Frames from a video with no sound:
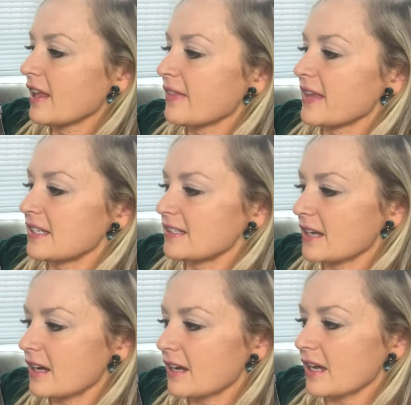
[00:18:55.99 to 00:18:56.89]
They
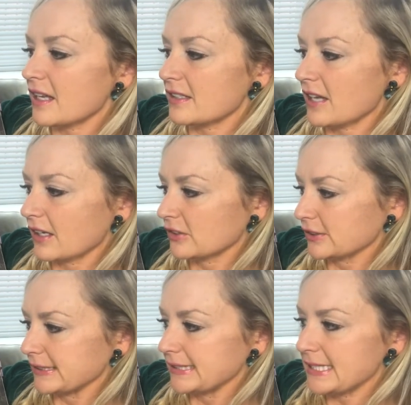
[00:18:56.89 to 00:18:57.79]
dug a
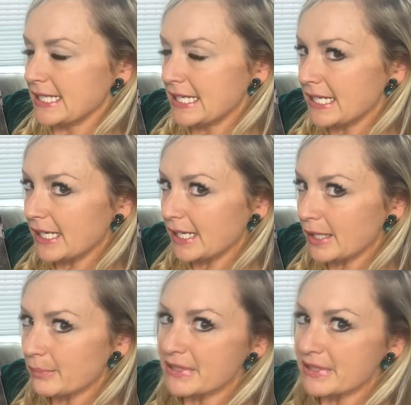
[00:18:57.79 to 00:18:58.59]
tunnel deep,